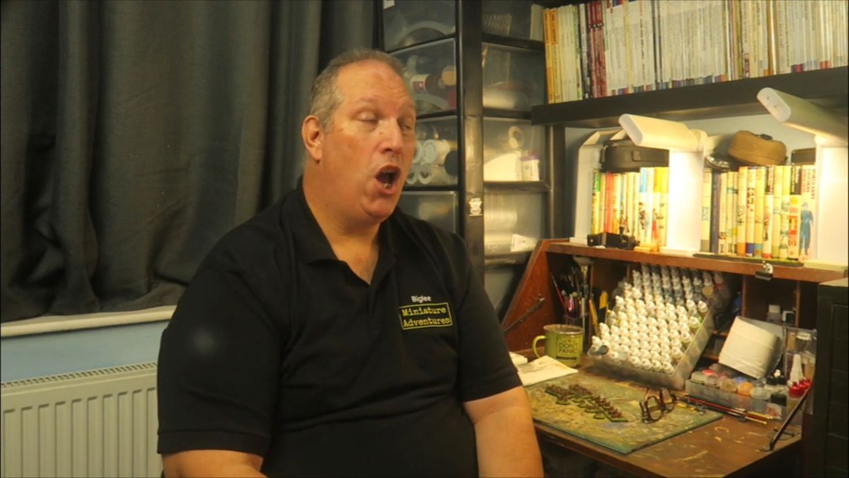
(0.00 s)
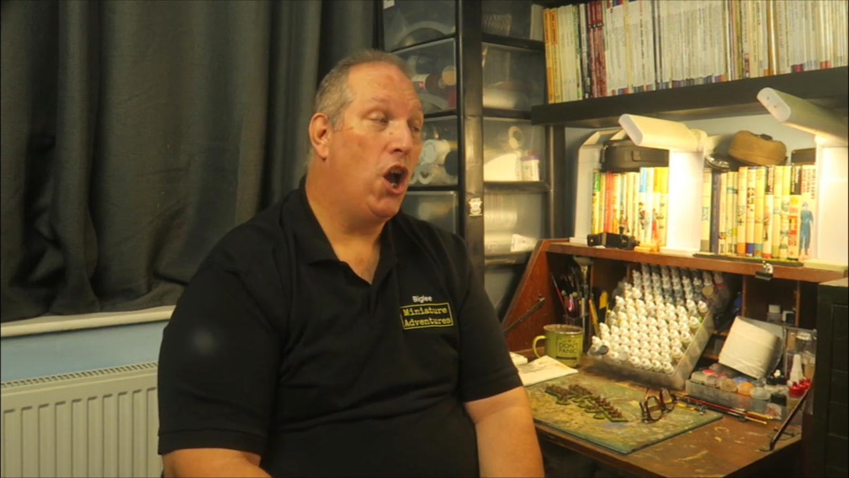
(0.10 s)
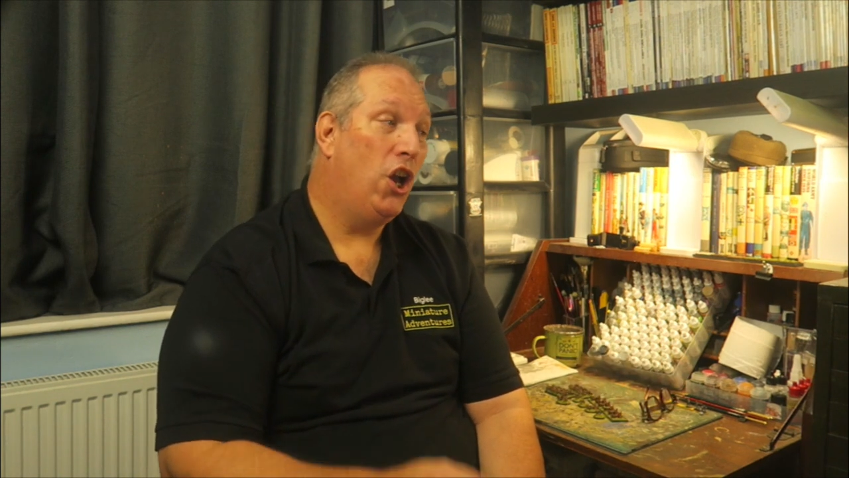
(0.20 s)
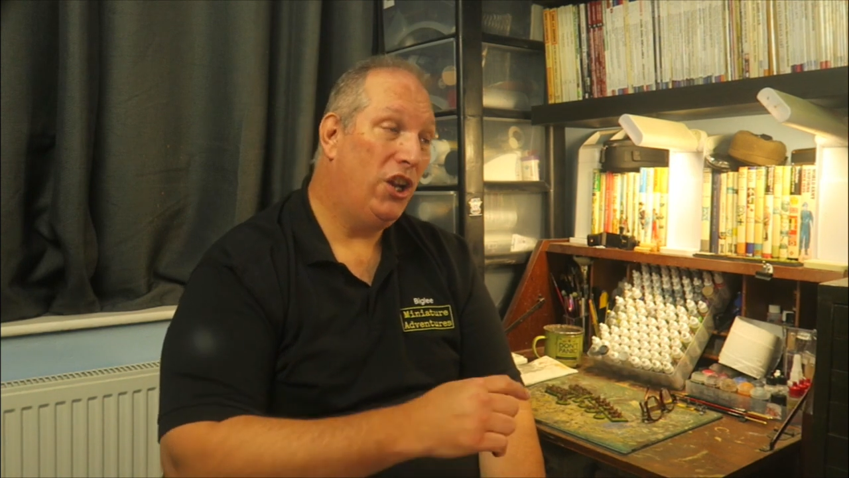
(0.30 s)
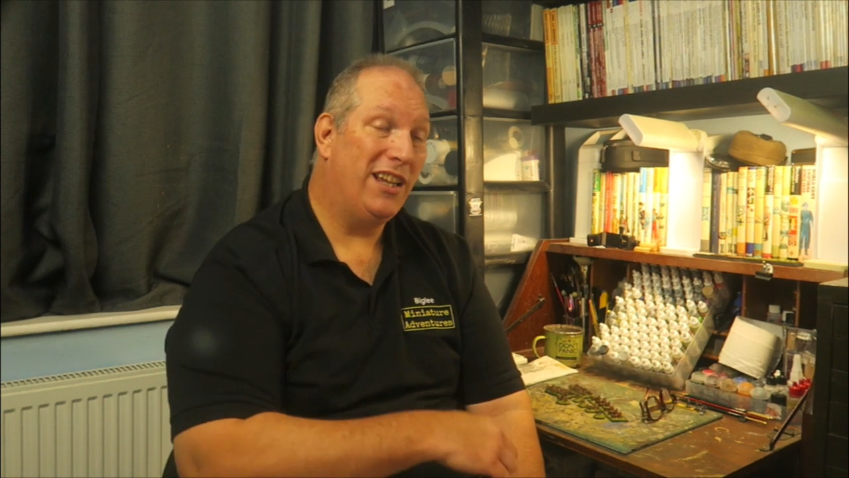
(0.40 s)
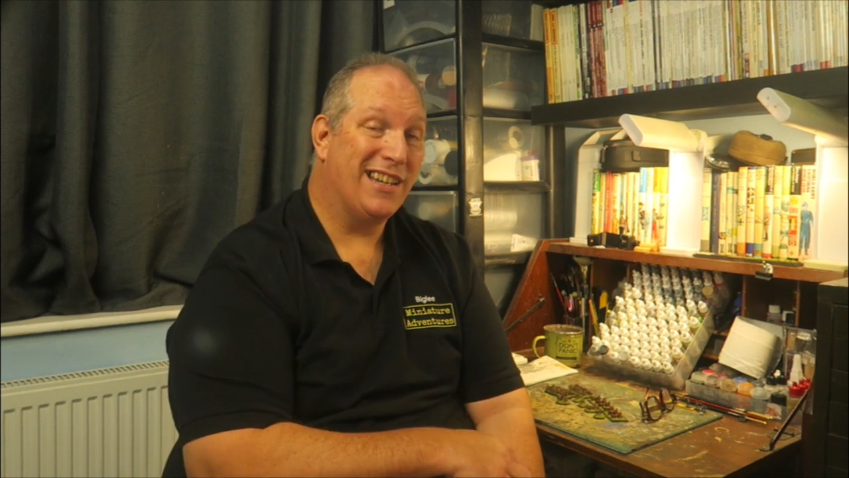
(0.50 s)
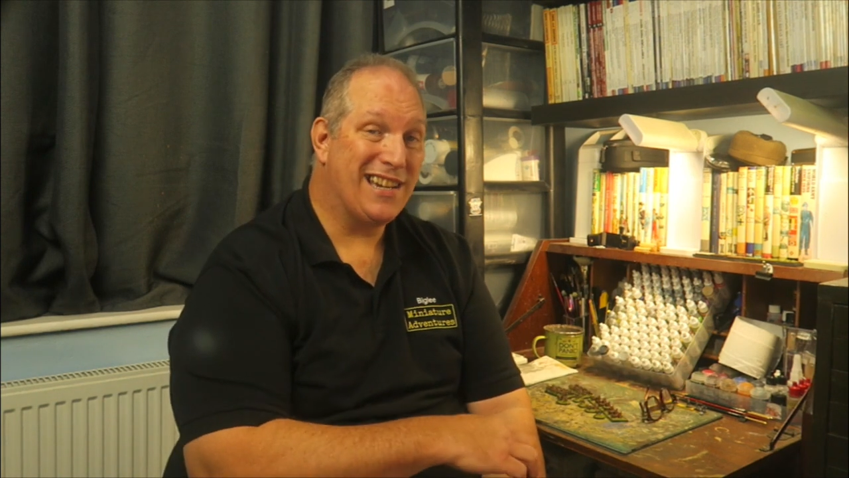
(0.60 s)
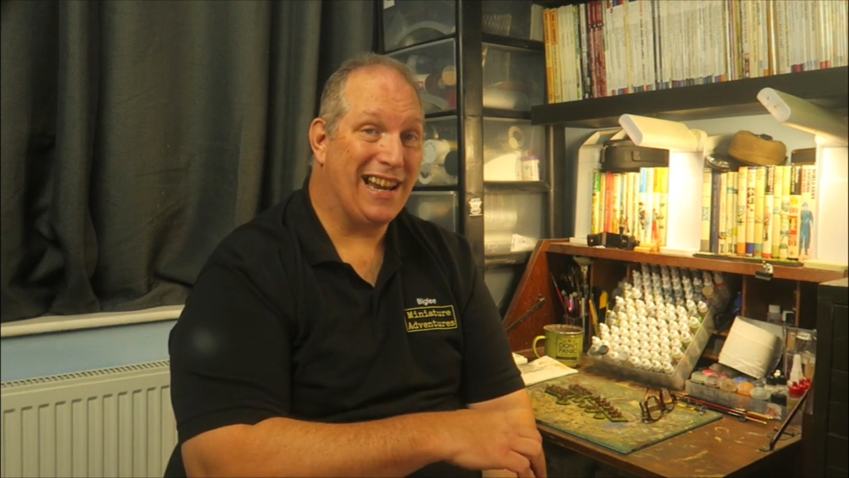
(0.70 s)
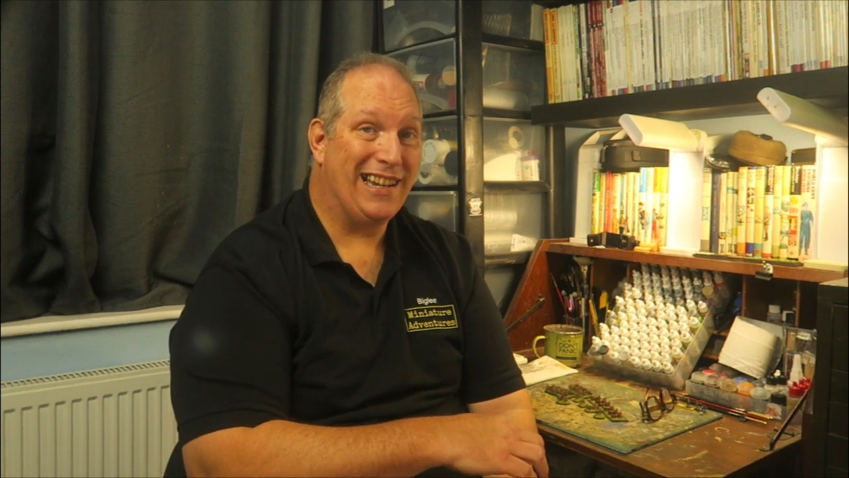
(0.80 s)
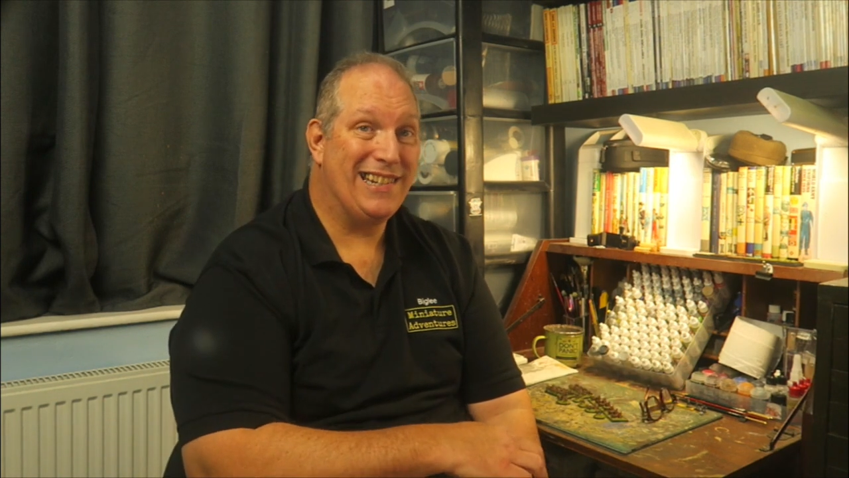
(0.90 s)
earlier
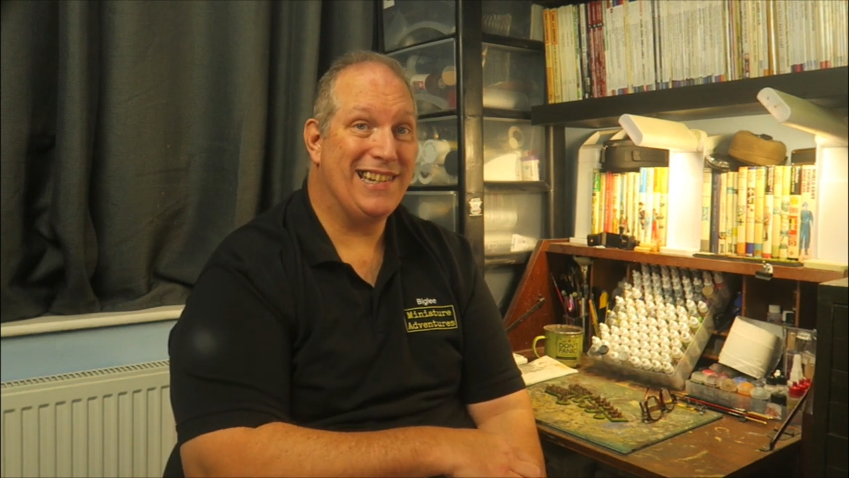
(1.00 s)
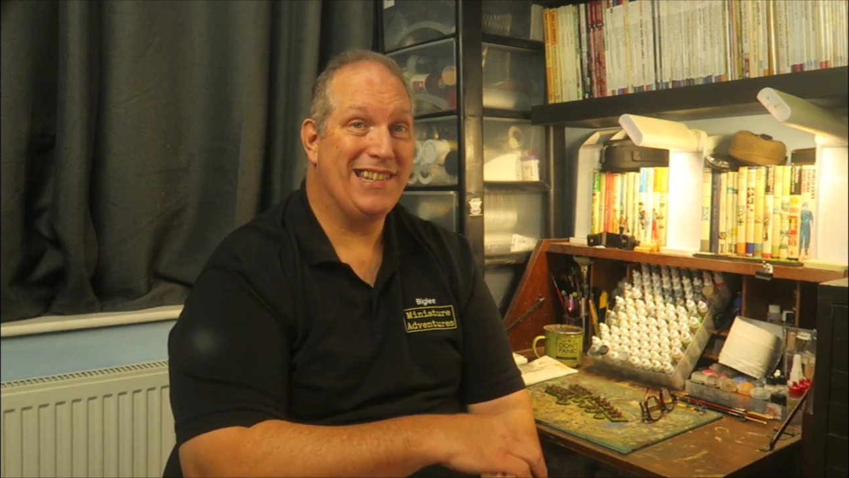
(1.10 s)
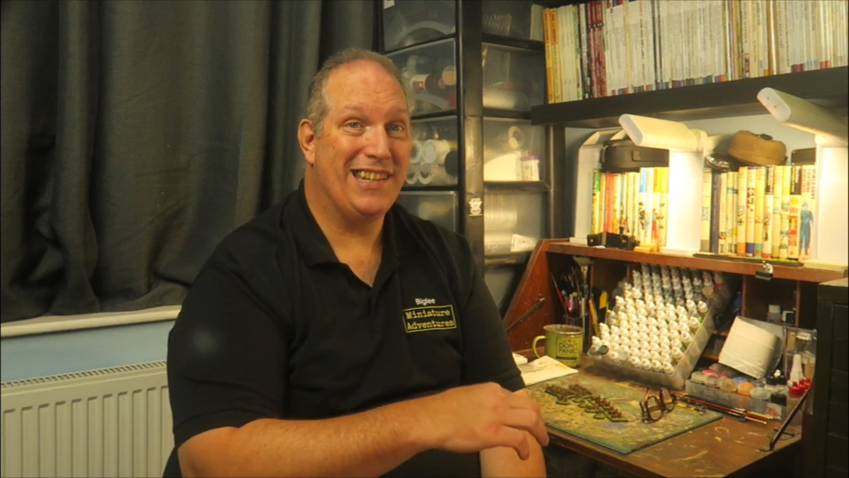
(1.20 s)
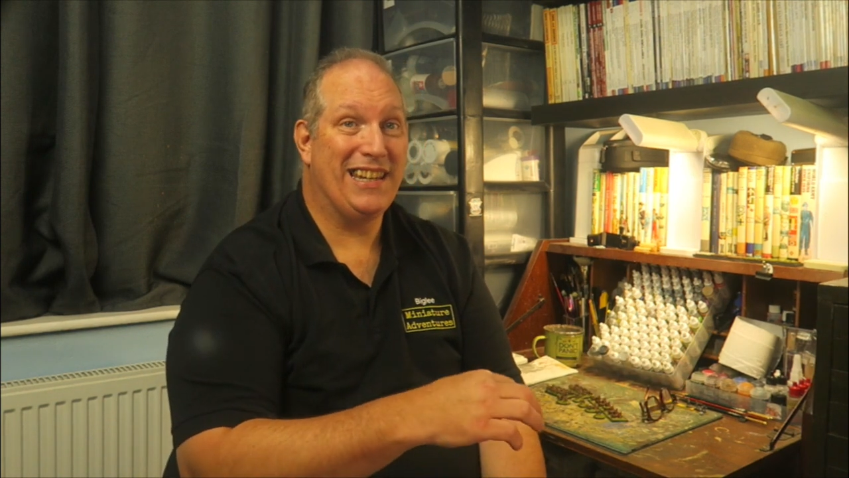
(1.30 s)
challenges that